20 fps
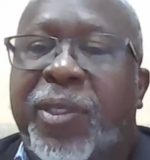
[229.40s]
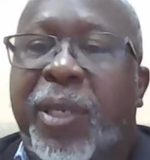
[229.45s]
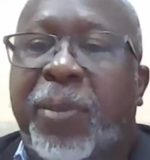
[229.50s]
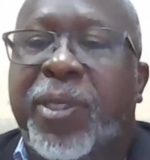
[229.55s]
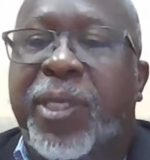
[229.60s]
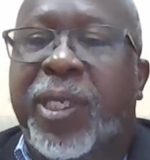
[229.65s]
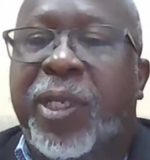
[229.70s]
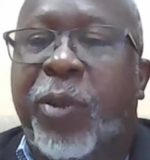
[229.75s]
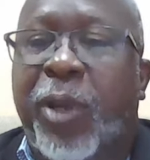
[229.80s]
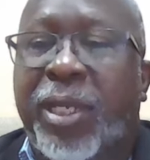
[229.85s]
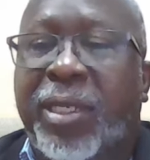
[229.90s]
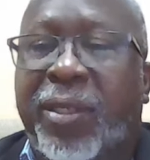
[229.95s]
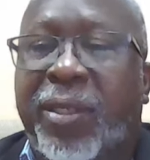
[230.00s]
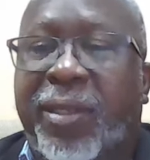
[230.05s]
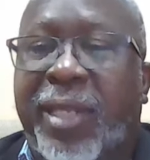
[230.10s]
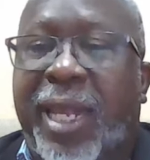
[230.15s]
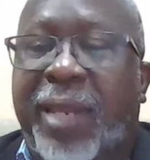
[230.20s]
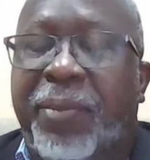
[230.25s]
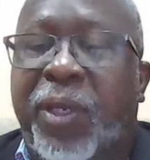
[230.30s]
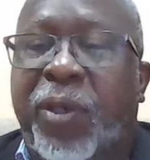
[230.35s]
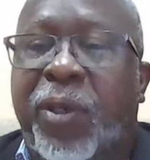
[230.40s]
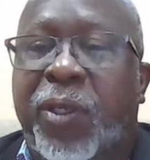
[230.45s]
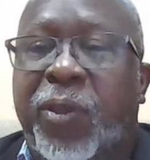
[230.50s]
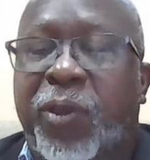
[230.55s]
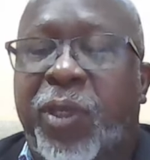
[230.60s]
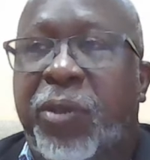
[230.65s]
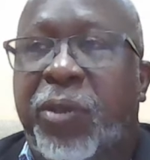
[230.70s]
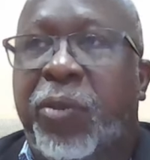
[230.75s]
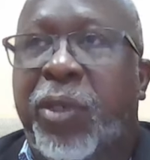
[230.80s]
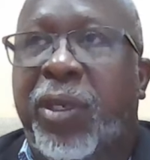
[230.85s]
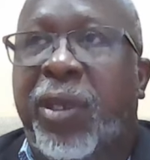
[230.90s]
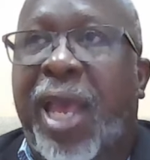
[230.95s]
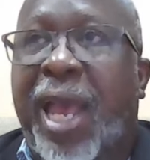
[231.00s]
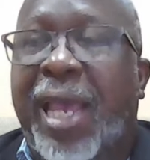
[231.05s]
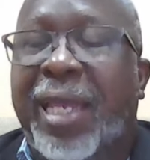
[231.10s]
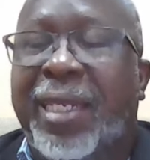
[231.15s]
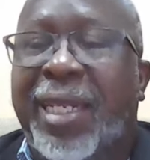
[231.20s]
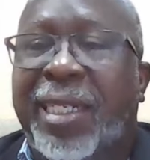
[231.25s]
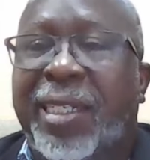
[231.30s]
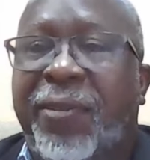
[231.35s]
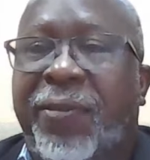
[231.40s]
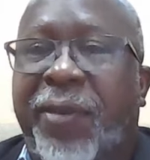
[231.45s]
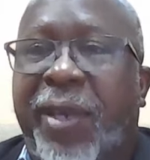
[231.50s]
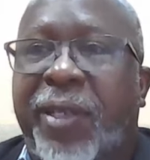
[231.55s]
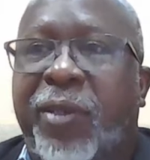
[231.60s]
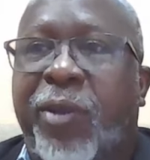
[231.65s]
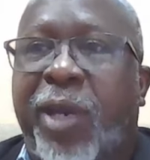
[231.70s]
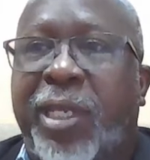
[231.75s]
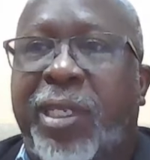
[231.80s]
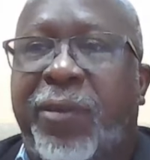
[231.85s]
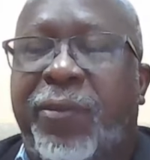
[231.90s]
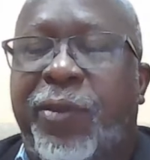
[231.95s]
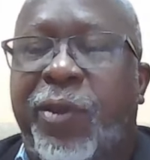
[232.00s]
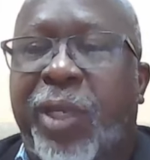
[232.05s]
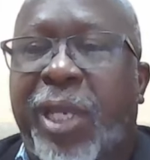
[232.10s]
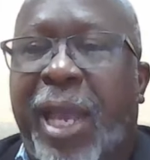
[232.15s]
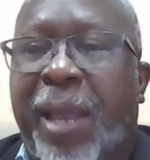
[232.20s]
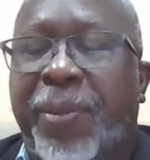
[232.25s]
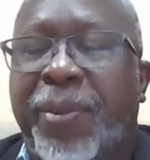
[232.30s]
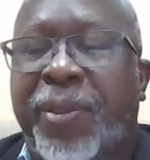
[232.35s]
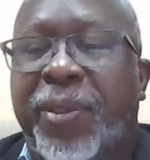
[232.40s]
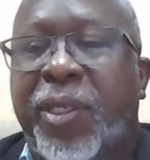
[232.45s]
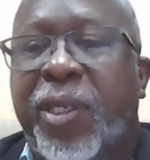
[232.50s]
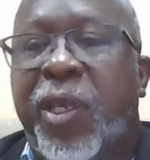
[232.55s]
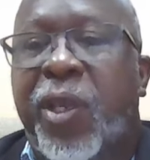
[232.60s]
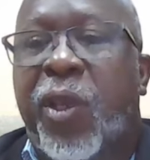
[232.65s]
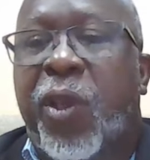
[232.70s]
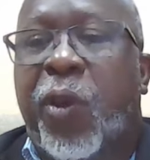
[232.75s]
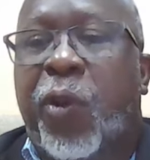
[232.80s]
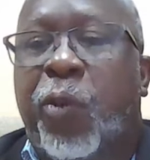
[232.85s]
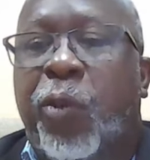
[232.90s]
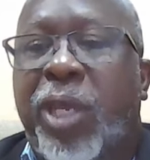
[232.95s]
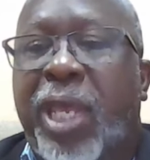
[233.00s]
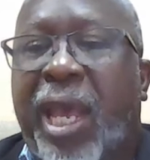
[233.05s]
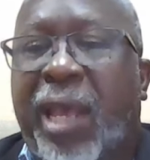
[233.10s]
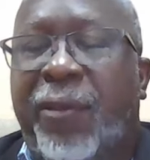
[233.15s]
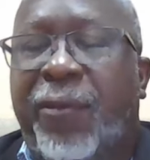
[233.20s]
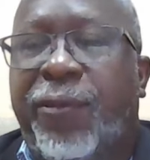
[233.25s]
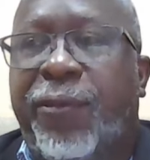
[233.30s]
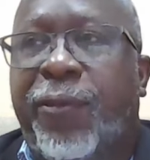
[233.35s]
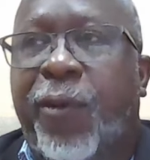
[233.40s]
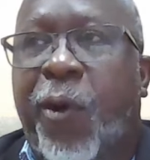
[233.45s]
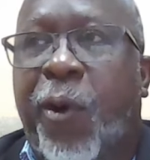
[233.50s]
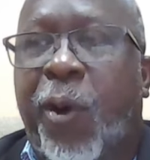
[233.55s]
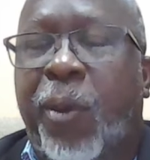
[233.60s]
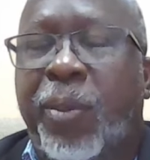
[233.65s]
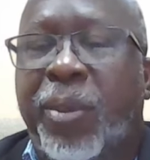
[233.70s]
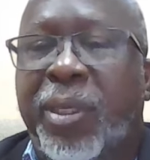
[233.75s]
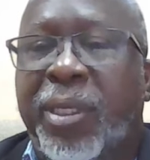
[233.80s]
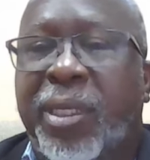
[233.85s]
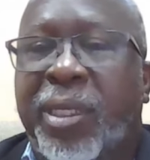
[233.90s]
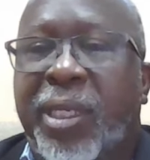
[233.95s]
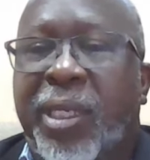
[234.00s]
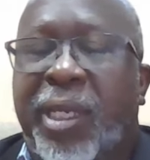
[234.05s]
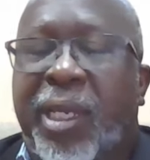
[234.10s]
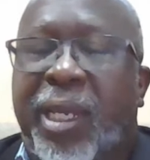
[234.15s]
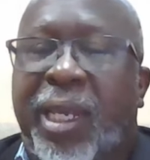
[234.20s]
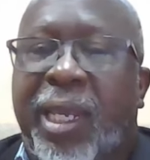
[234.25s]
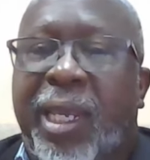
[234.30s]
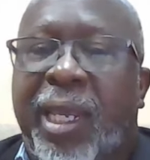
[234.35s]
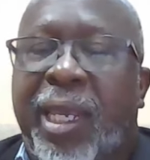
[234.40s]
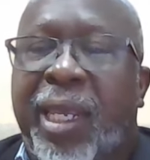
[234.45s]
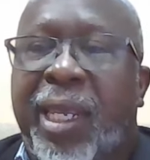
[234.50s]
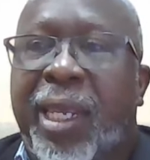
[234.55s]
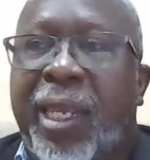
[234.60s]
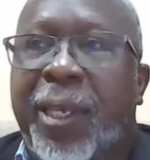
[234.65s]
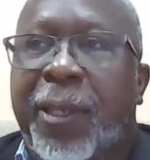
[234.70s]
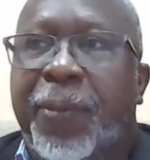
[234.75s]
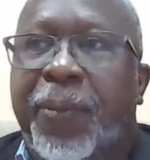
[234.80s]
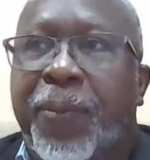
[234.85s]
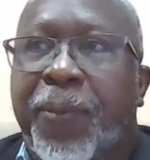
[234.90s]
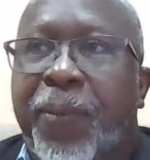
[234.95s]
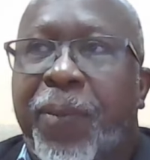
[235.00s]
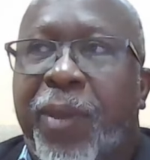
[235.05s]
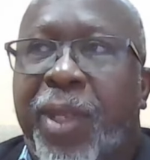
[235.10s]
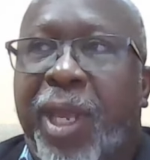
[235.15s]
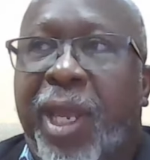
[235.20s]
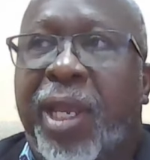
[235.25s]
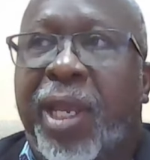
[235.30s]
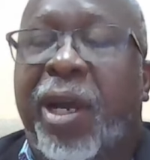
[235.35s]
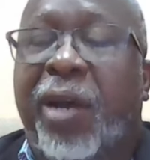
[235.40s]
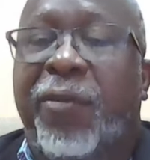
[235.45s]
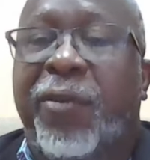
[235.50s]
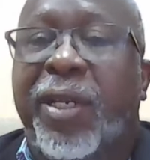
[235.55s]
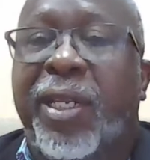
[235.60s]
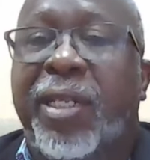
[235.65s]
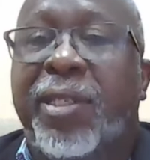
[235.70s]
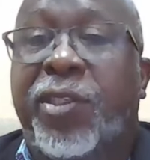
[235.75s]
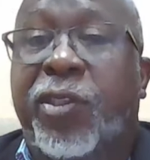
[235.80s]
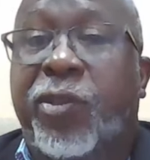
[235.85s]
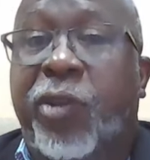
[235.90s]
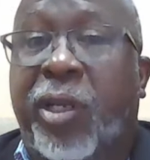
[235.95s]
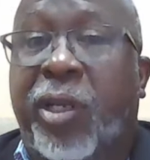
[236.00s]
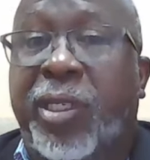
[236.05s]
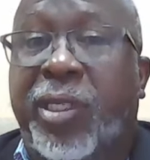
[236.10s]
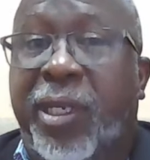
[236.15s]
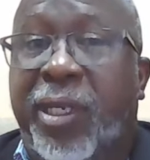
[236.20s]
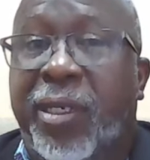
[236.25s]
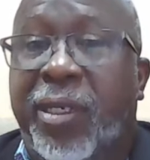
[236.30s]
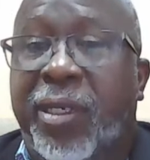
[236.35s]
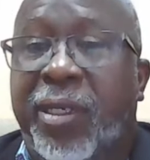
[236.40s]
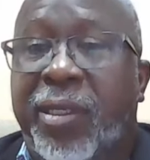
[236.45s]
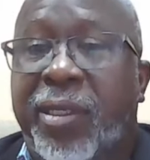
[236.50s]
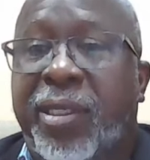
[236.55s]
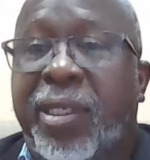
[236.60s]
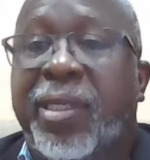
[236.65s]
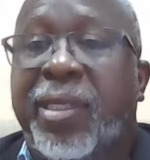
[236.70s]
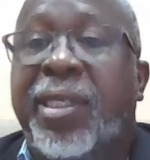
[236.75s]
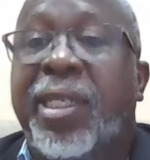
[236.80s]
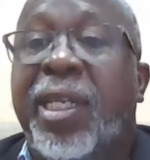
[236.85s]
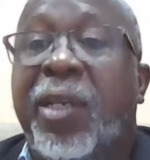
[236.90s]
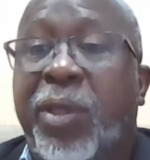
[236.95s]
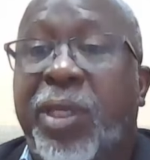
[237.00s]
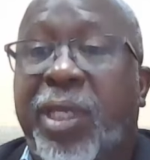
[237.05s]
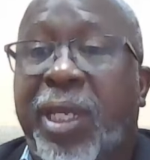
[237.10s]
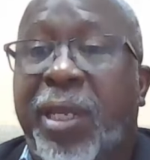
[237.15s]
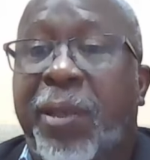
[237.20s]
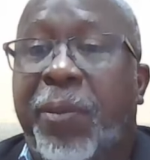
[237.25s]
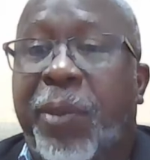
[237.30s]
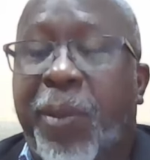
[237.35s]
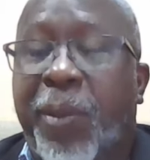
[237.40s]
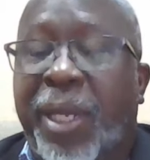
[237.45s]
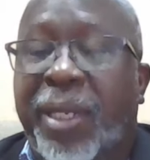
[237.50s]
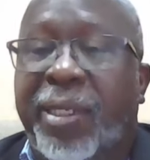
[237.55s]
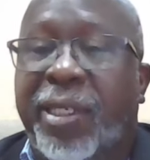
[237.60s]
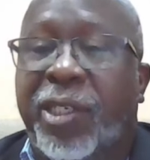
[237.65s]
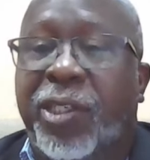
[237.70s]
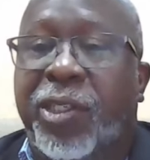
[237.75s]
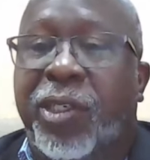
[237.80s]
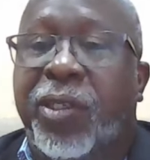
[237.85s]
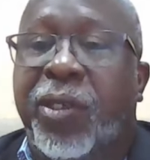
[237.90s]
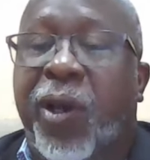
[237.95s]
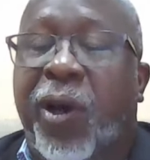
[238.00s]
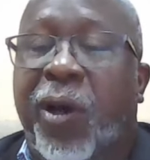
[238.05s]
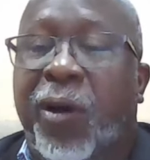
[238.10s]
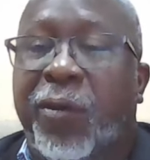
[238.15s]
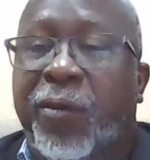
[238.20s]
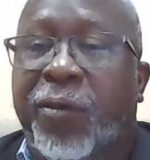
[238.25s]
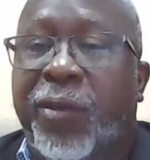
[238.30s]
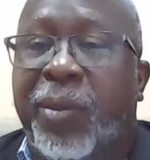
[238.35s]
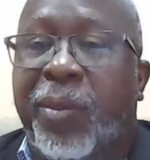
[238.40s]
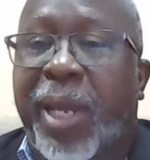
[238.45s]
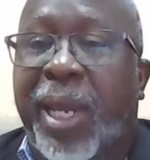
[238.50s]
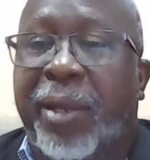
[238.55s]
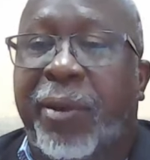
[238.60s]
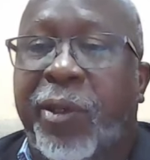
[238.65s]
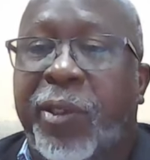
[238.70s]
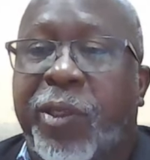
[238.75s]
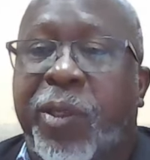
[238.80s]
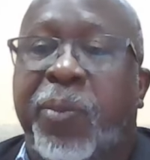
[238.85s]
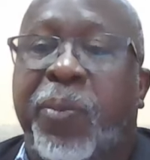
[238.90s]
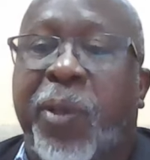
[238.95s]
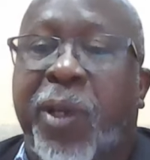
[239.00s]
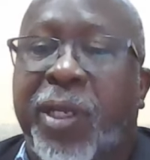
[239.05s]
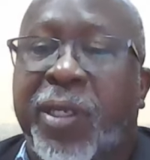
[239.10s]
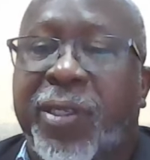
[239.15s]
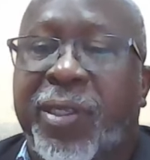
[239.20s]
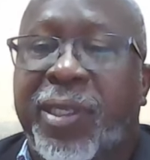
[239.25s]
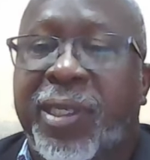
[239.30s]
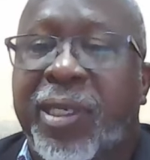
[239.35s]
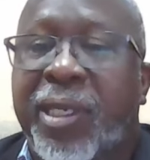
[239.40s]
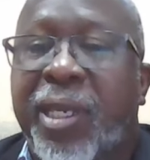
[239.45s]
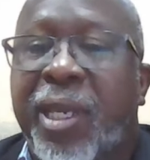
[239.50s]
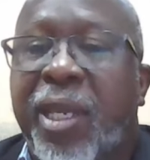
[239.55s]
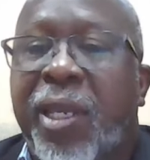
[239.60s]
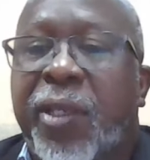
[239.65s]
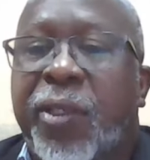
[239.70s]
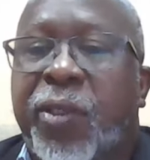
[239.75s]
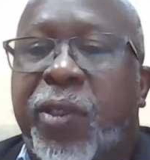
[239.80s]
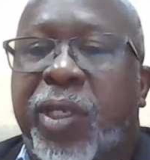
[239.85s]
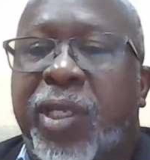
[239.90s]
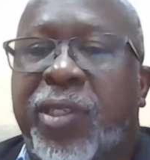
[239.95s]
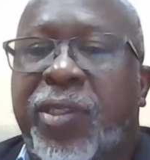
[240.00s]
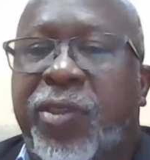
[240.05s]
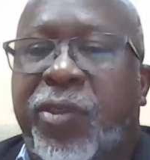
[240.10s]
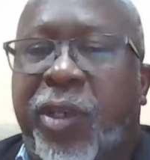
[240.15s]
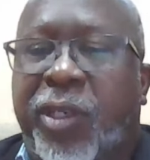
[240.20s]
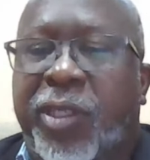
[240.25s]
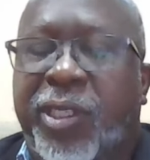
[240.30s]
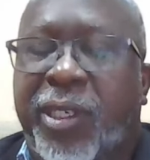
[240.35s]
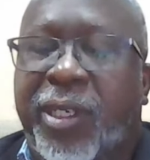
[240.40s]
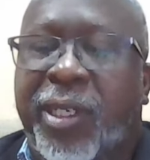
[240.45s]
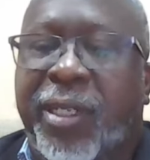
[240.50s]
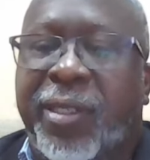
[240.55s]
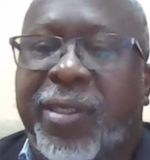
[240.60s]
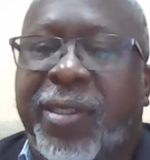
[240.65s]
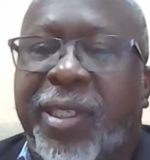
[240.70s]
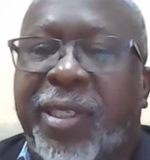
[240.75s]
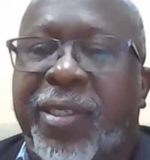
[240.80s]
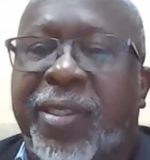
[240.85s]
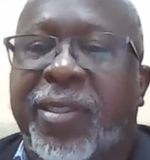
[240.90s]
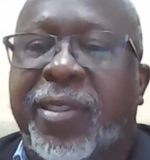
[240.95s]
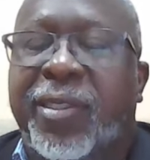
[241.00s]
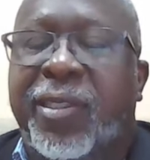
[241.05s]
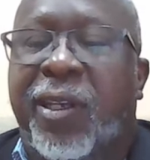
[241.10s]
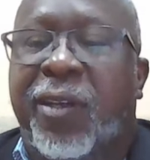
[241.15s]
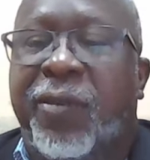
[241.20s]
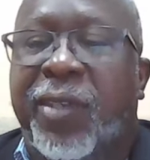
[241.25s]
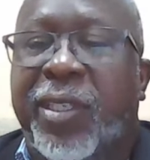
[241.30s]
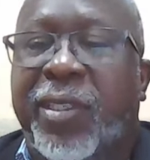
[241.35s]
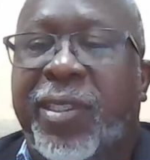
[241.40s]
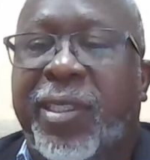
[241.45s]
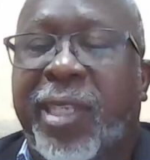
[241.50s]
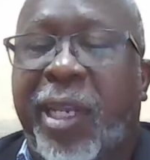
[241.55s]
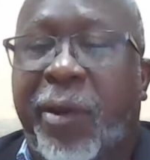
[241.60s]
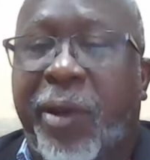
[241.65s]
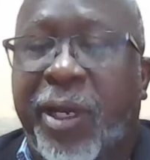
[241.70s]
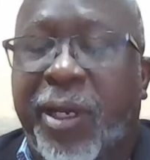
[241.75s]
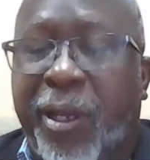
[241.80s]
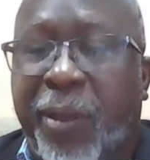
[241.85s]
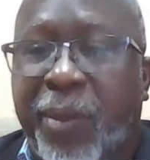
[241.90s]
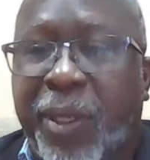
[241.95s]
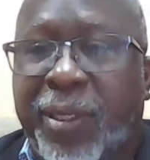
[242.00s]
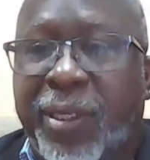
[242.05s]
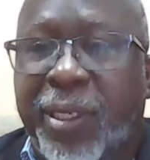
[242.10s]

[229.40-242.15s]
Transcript: Subsequent to that, because we identified quite a few gaps, we have formed a governance structure to deal with the implementation of the migration policy. So this structure consists of a steering